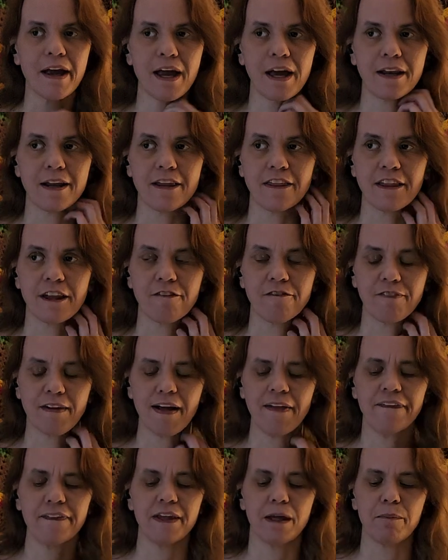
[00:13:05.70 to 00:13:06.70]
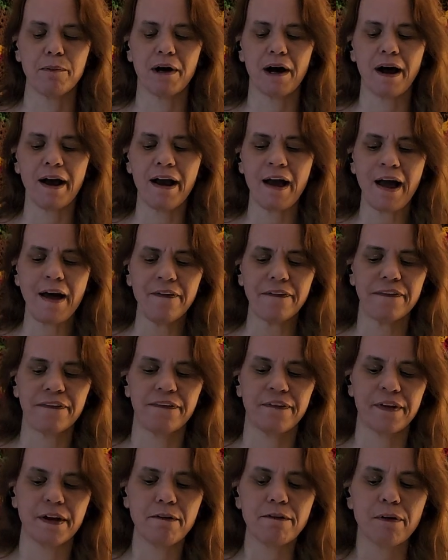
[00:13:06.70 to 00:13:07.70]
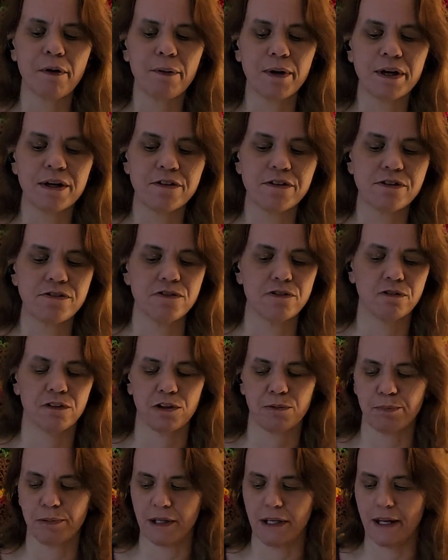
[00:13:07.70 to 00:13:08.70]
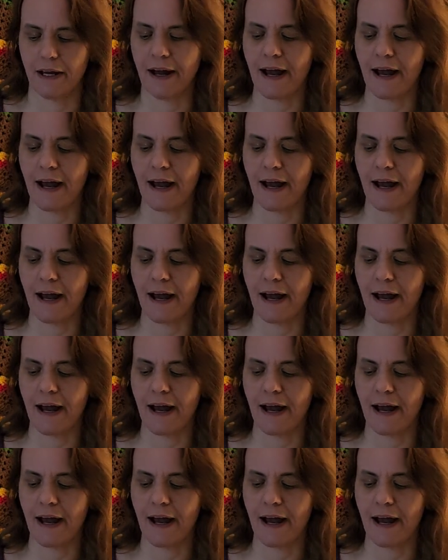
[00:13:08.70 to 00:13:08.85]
anything fancy. But I had zero issues with splitting.